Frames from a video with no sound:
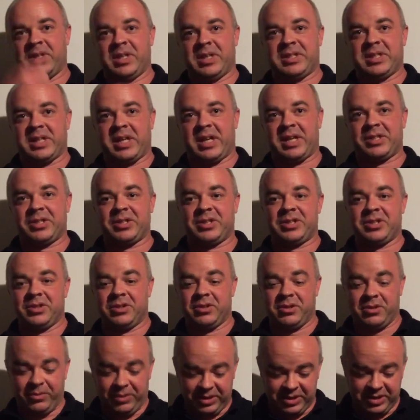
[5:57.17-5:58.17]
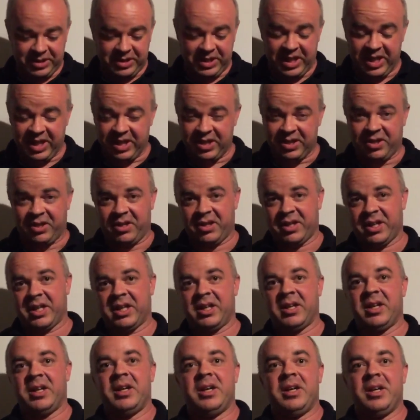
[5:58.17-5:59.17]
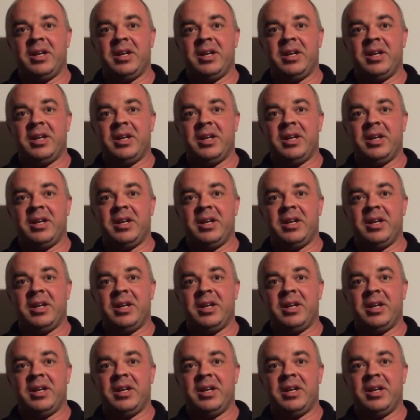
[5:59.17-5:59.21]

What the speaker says: attaches to it. We stand on it.